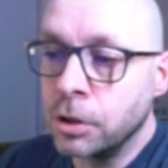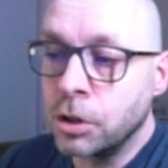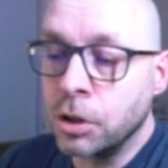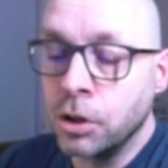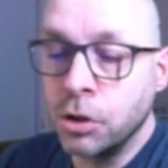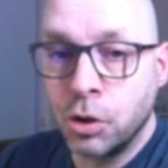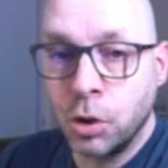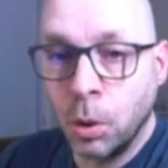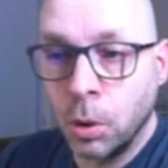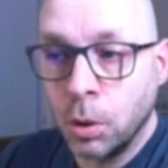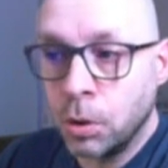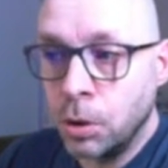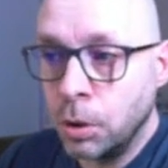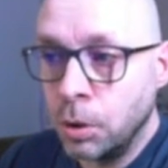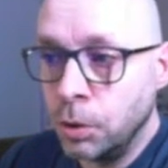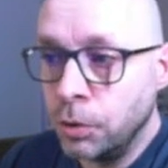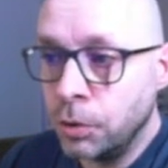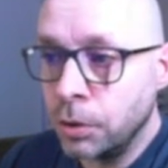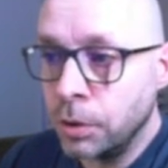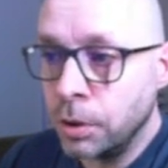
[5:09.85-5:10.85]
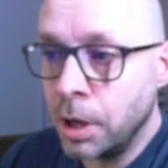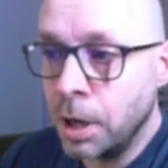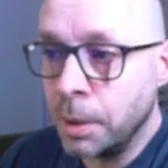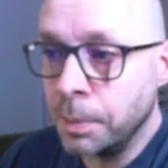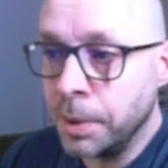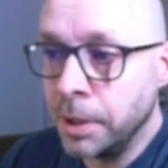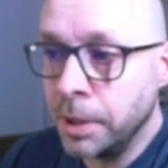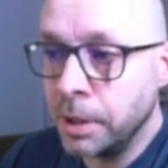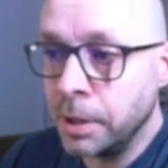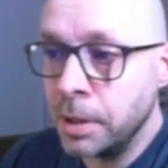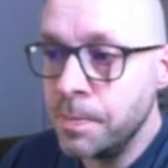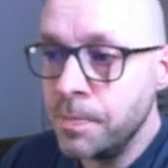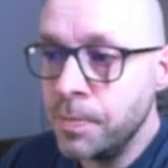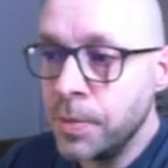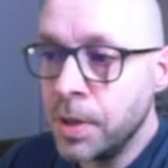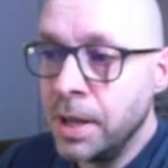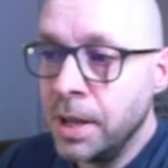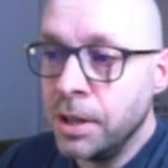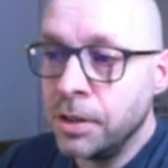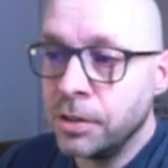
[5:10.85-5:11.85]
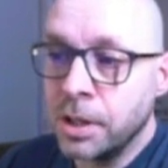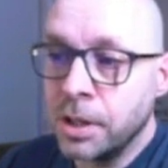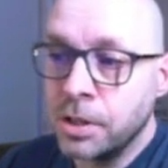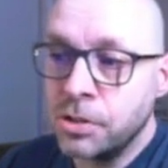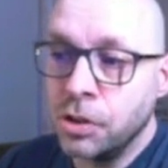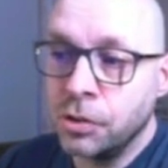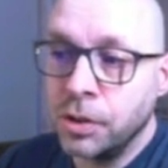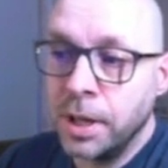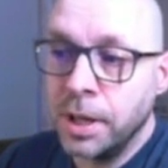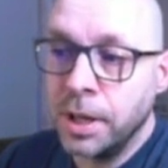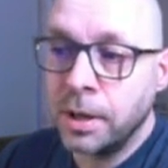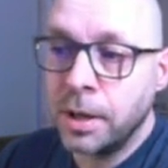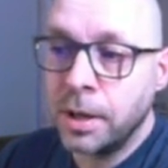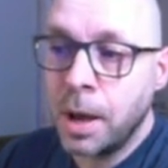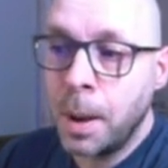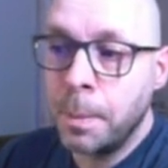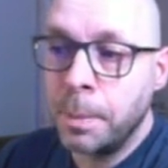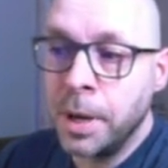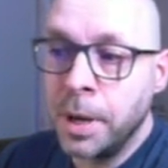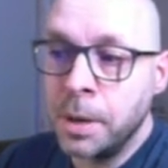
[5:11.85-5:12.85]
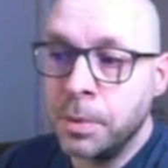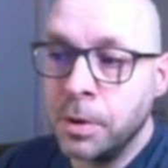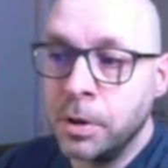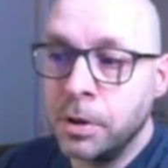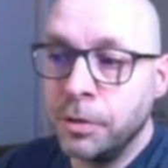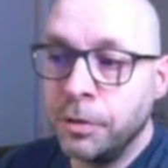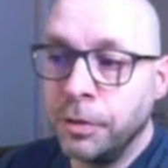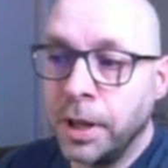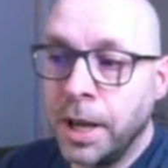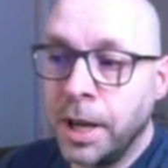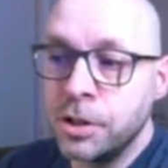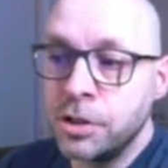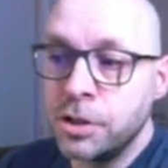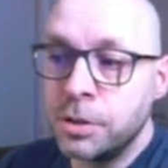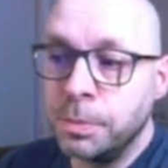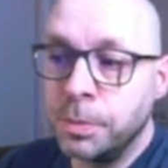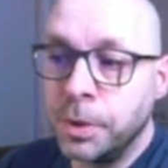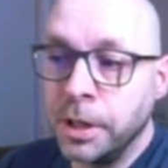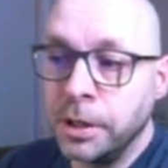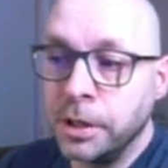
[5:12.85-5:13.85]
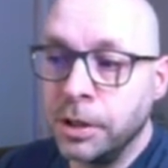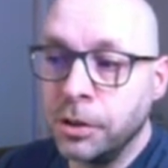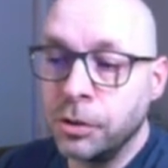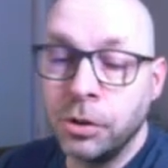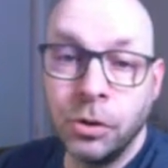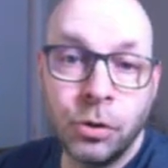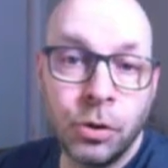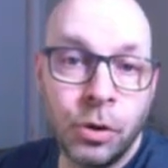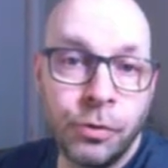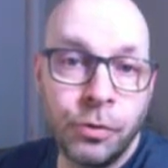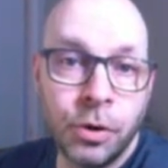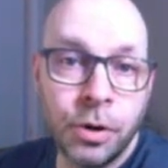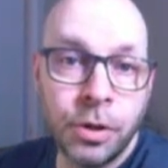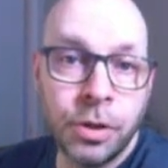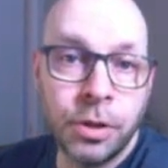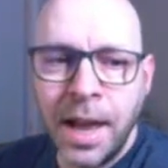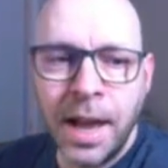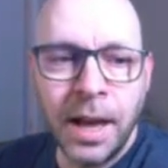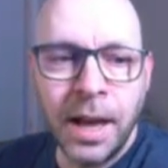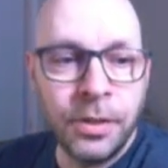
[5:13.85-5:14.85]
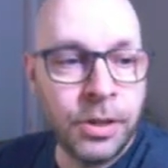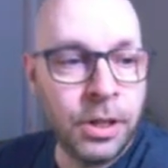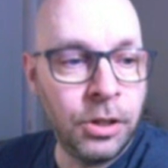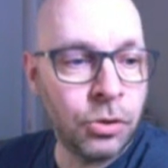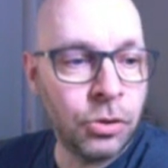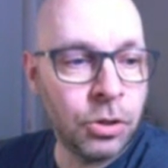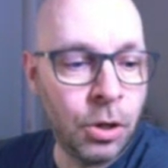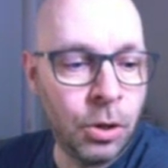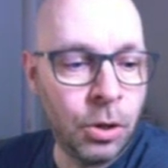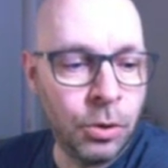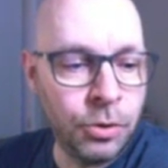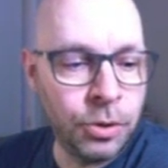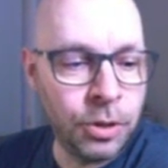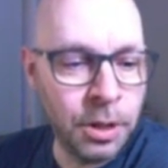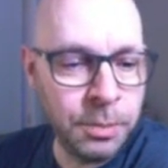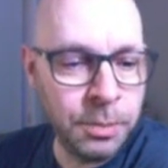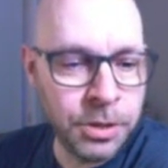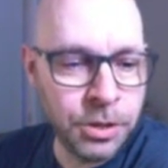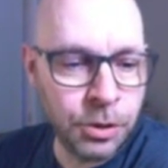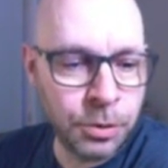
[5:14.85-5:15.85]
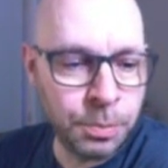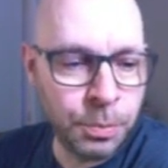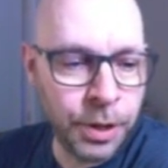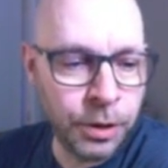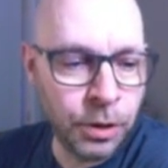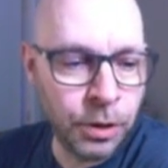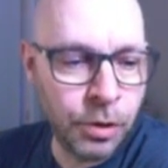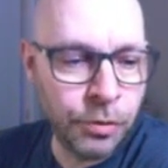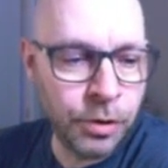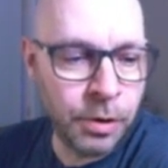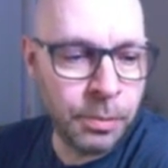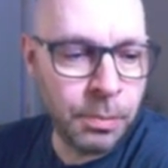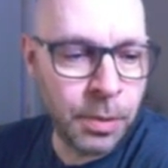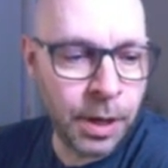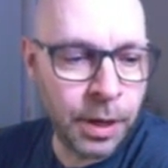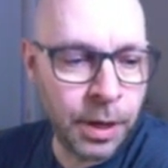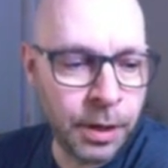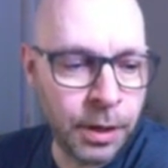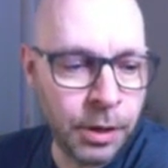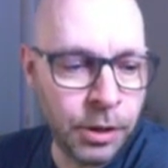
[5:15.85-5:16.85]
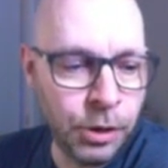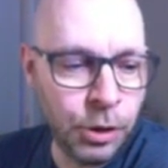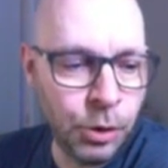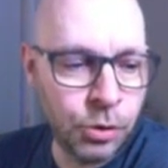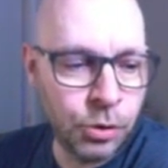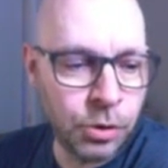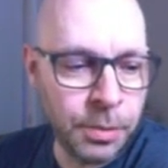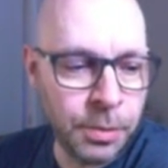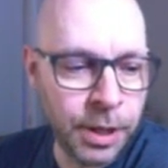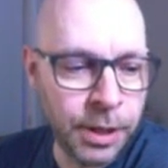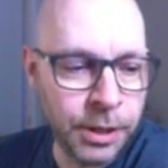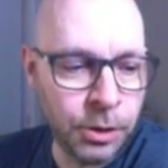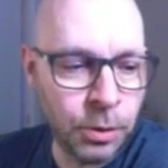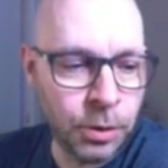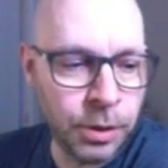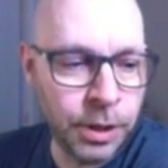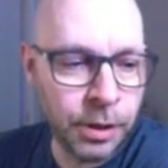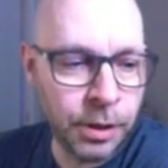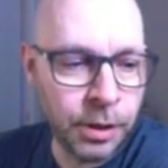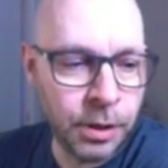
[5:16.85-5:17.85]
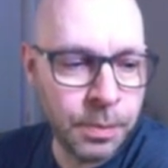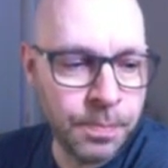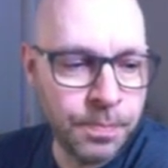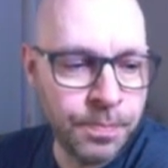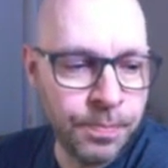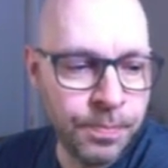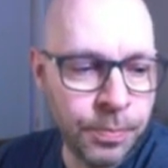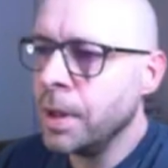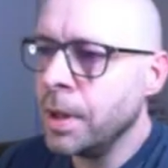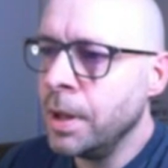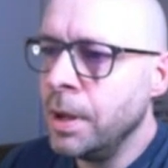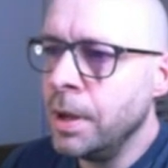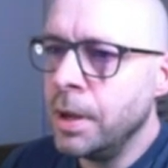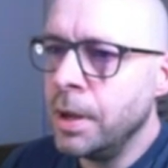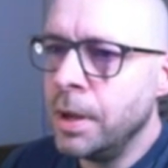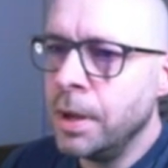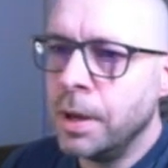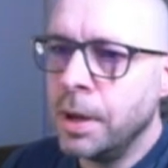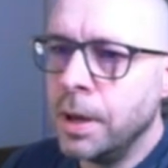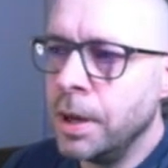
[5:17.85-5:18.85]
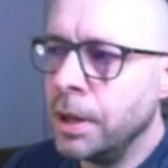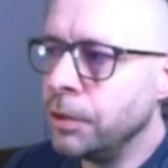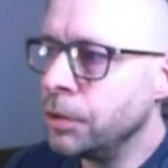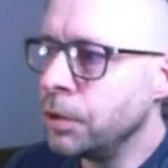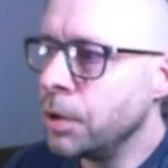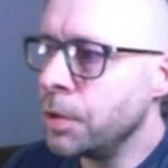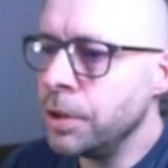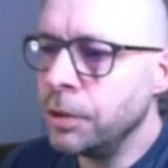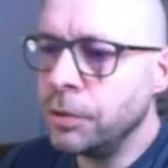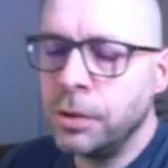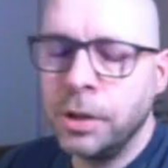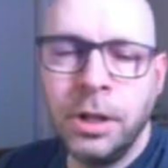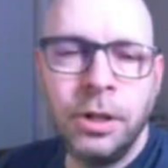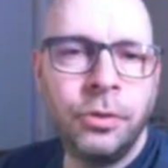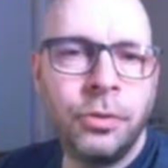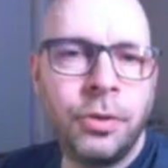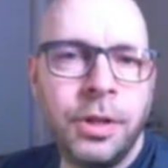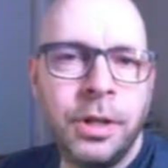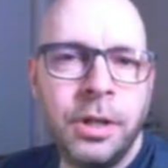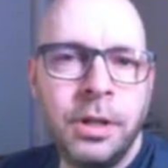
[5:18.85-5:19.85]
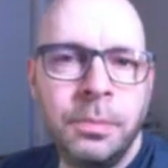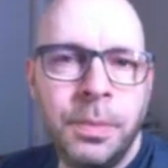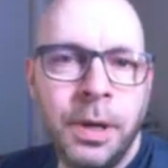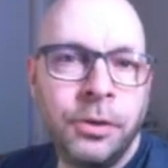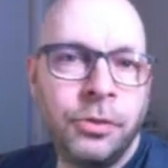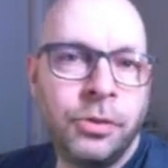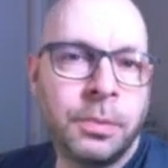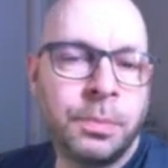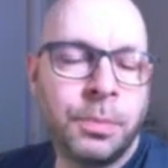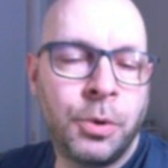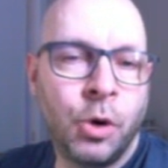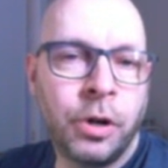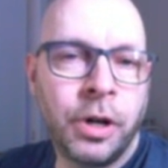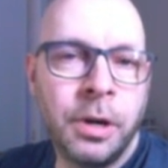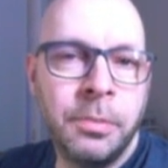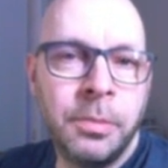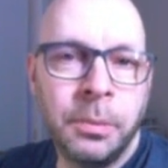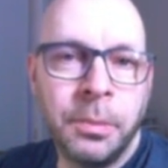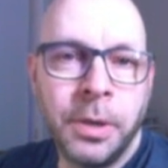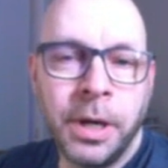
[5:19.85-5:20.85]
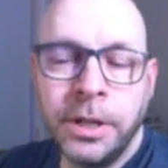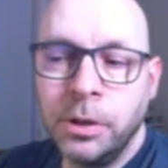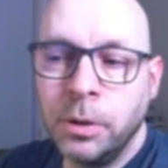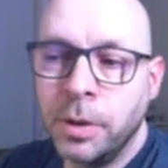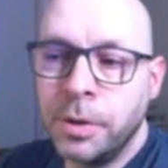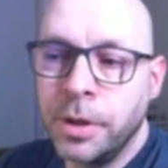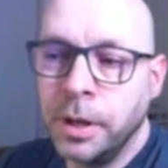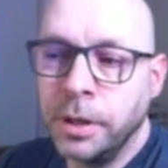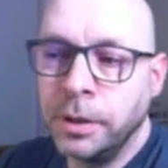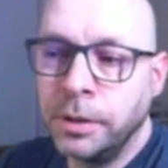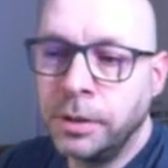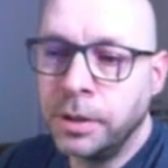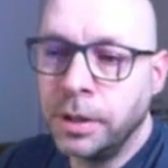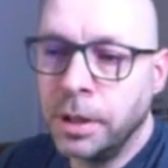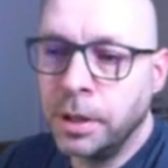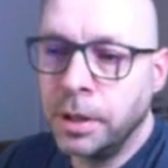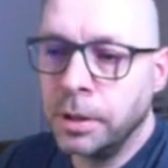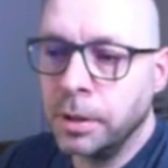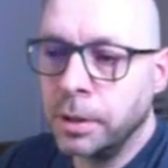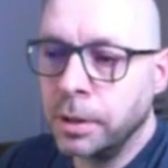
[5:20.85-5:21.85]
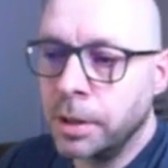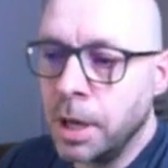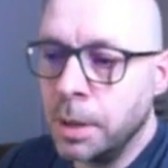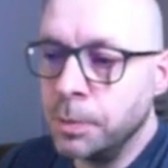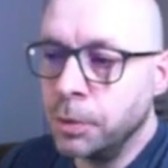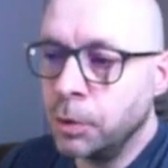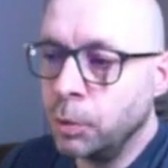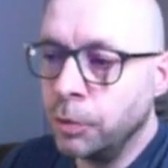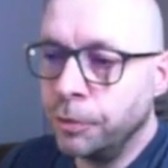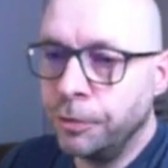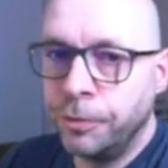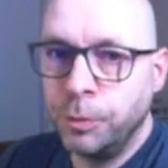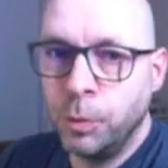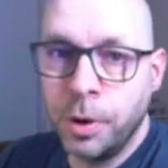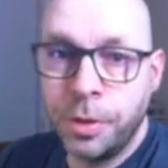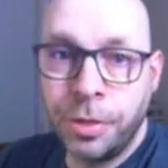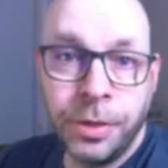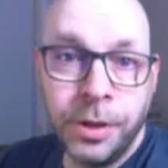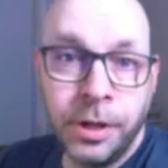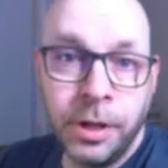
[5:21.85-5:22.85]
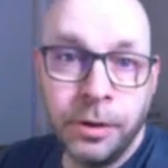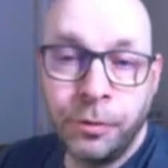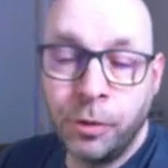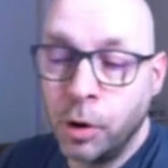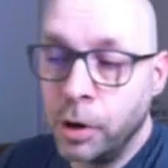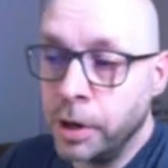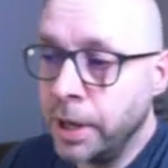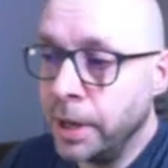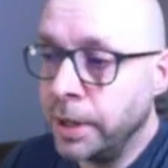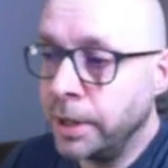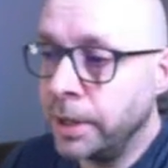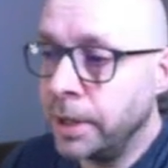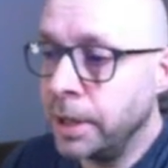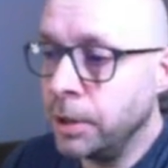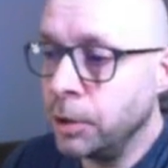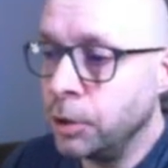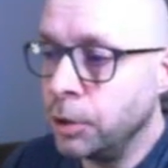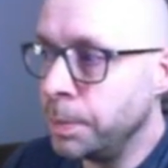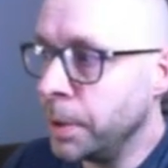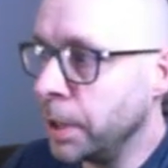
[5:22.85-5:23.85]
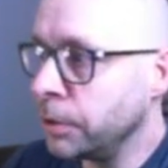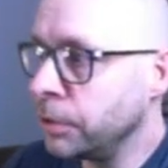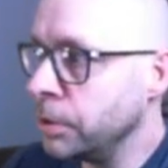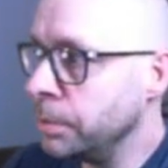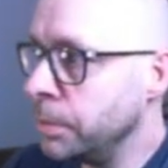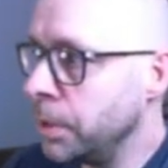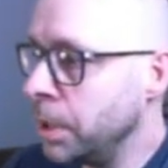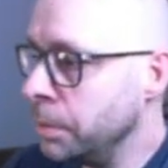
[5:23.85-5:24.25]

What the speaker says: control codes up here, such as ink, paper, flash, brightness, and so forth. And these codes, let me just bring over my user manual here. And so this is the basic programming manual that comes with the 48K Spectrum, I